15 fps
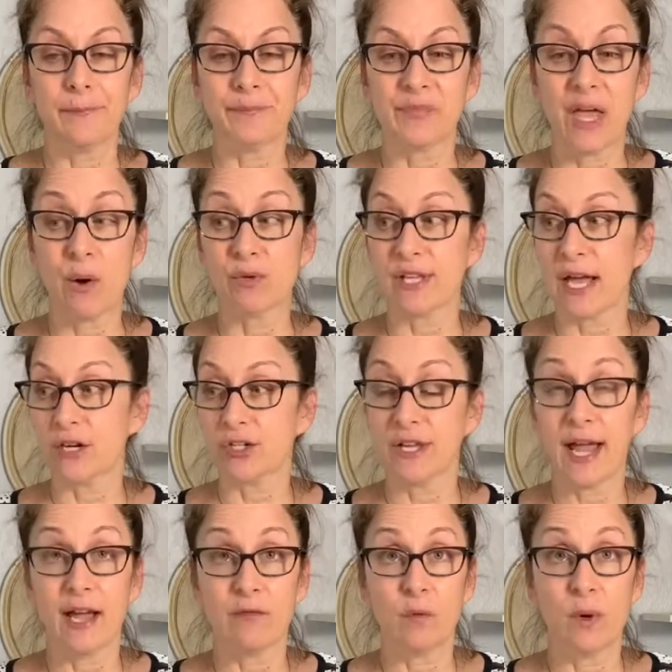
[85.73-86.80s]
I was actually
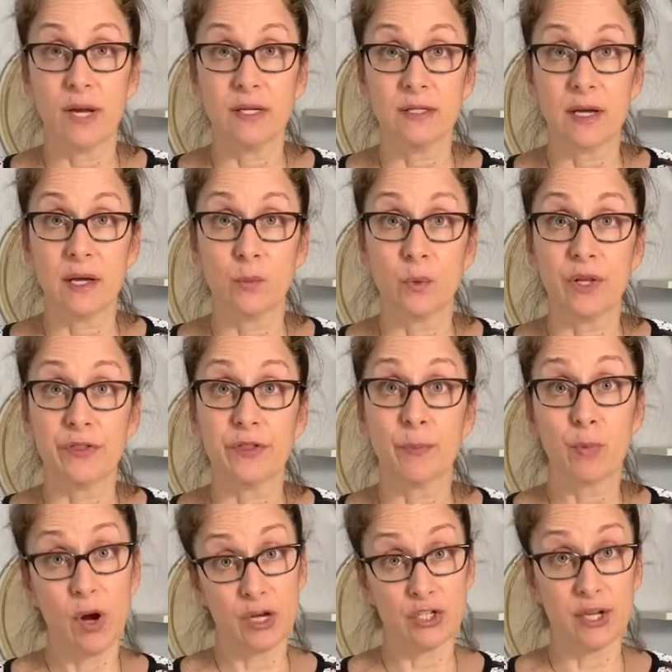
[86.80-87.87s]
halfway done with the
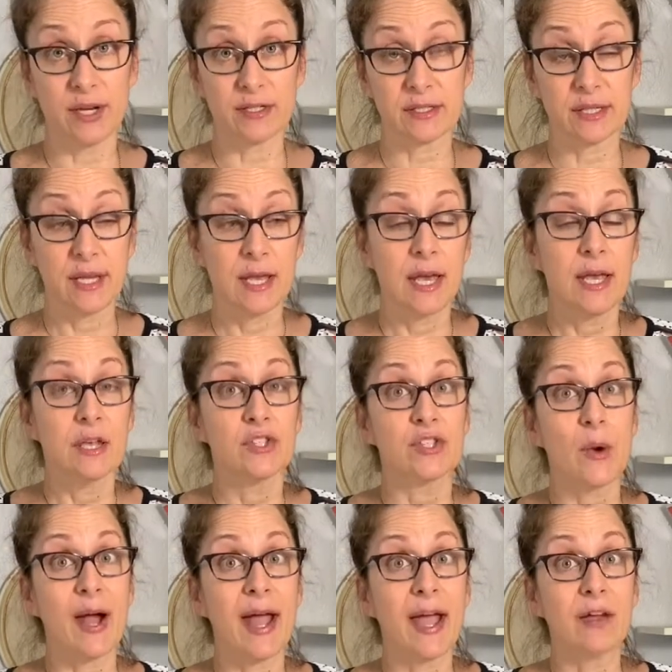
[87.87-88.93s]
project. So
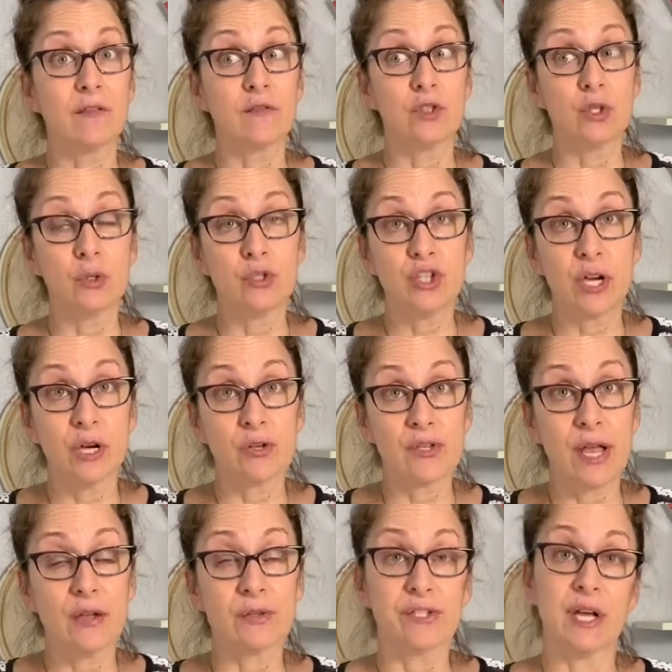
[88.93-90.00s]
I have two chairs
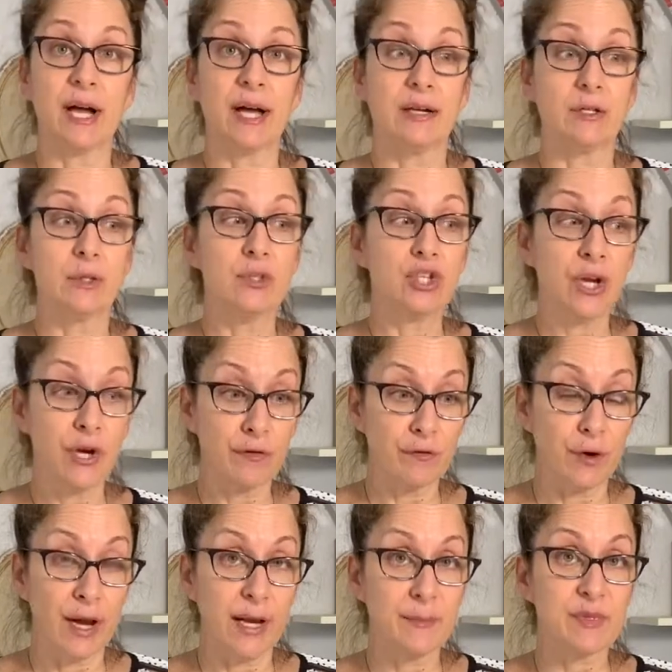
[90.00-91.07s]
outside, two chair
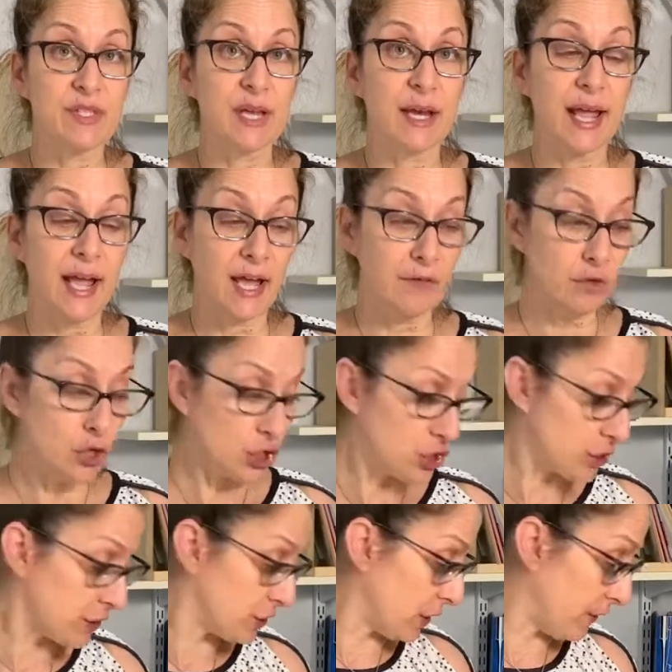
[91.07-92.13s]
frames that have
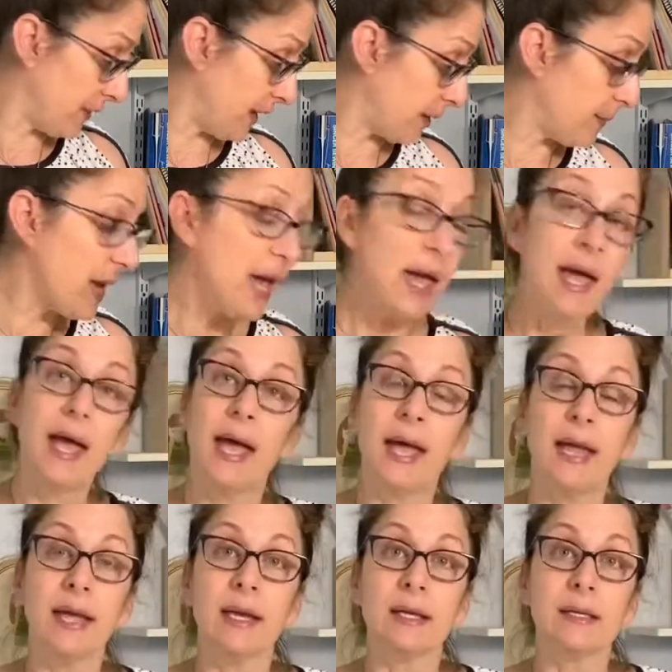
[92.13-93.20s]
cushions on them,
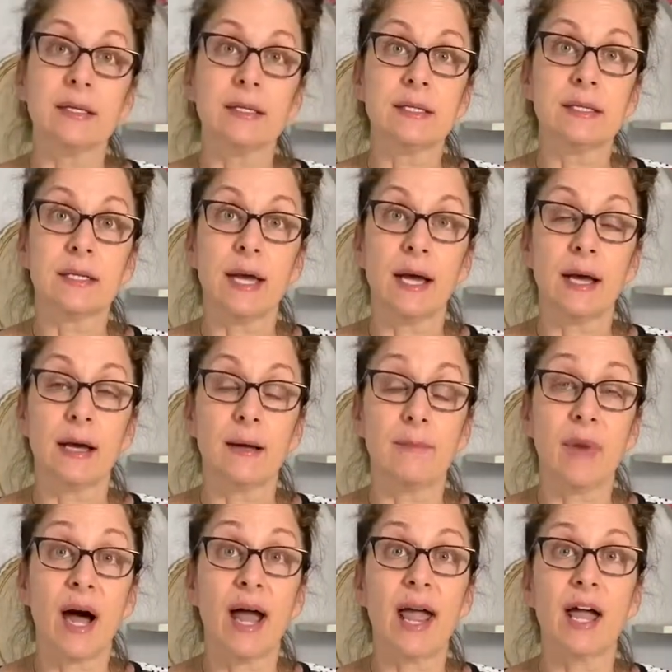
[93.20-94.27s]
and
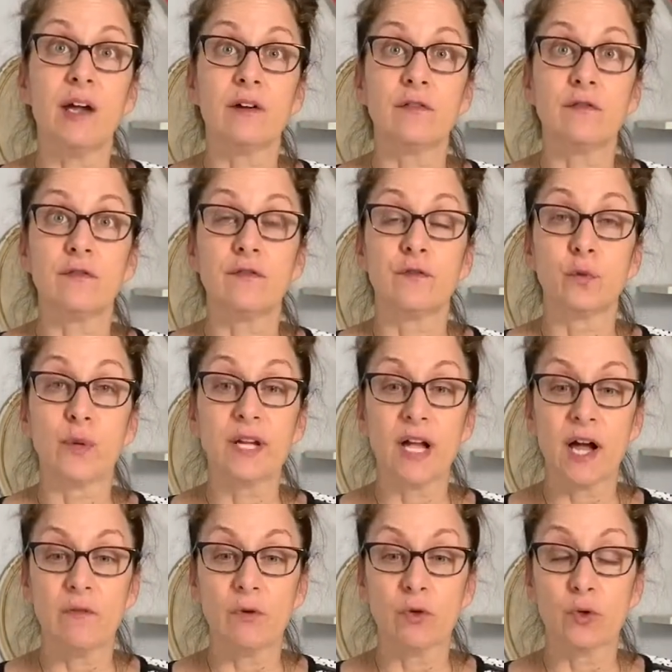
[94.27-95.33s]
I have
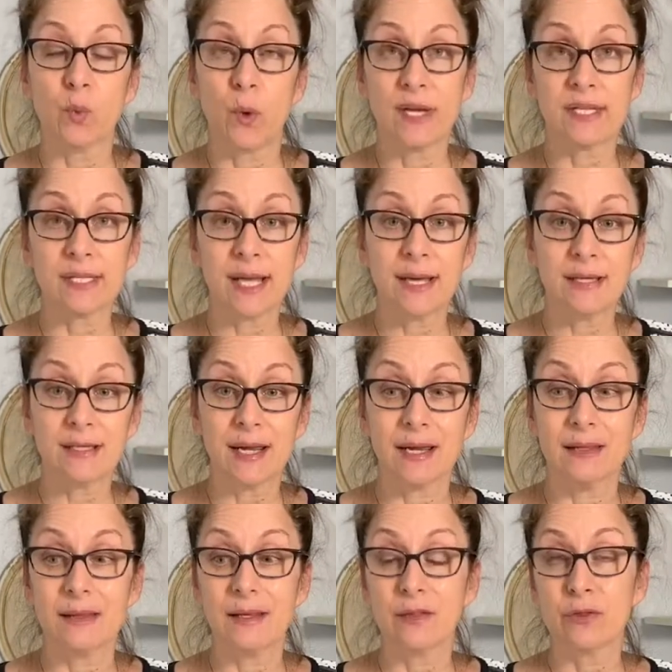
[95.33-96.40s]
recovered one set,
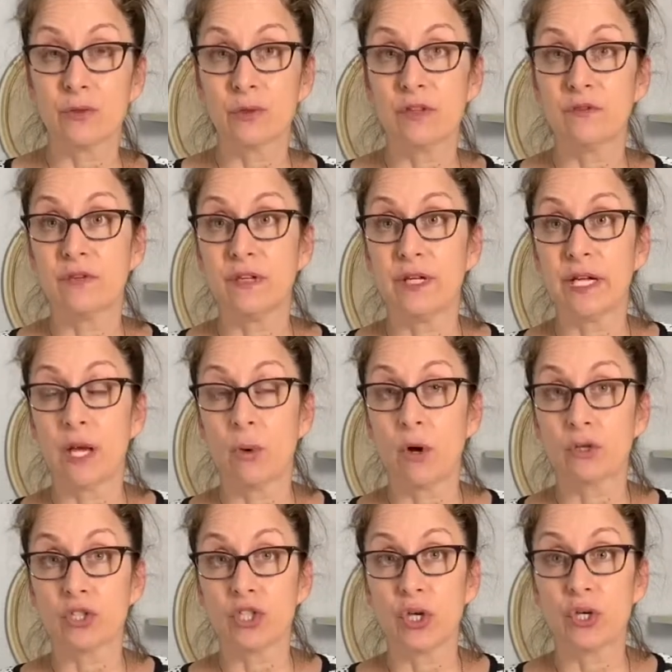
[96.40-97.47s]
and then through the video I'll
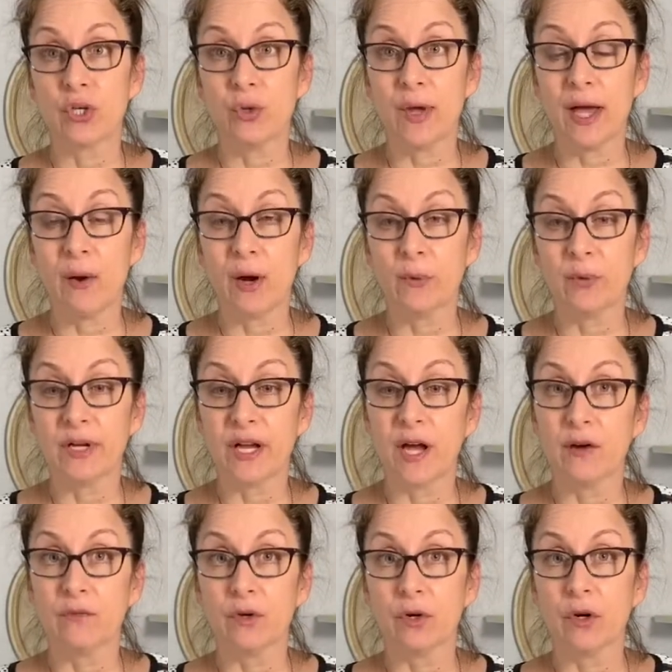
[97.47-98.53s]
show you how I
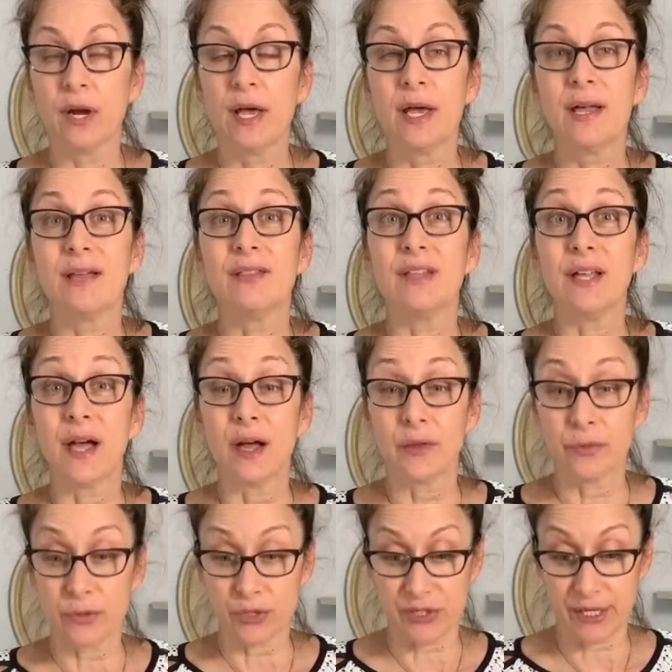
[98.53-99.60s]
recover the
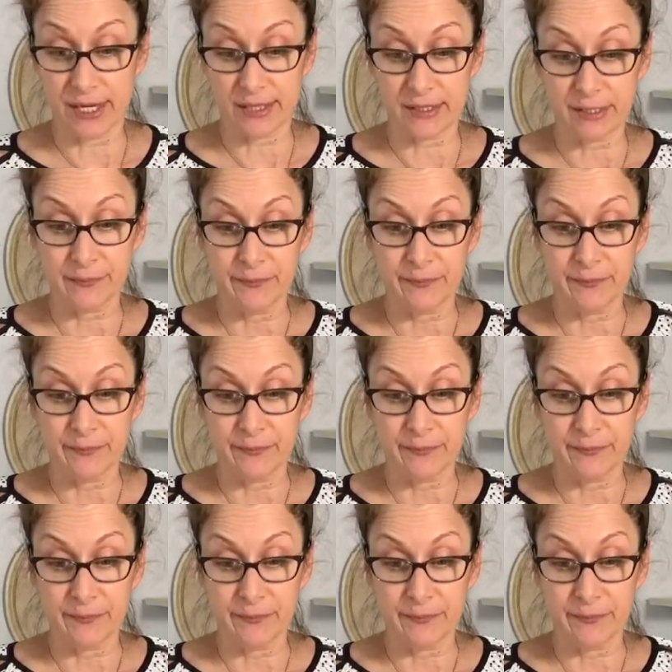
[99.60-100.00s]
other set.